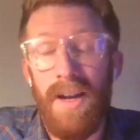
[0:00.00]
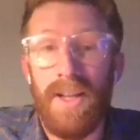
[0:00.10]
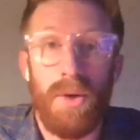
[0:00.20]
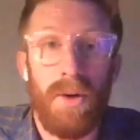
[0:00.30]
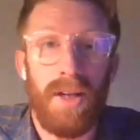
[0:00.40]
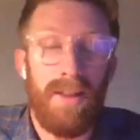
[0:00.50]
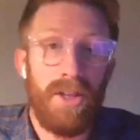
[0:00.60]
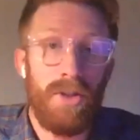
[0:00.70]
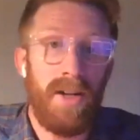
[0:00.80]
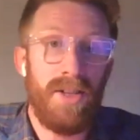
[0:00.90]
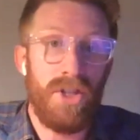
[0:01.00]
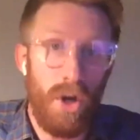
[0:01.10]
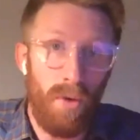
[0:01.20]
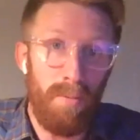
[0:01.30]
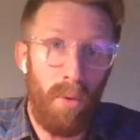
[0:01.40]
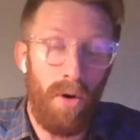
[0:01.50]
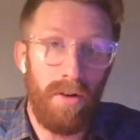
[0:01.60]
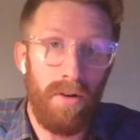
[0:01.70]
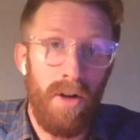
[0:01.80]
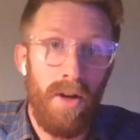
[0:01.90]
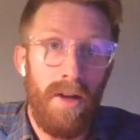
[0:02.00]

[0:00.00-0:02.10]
And so again, that's why it's so important.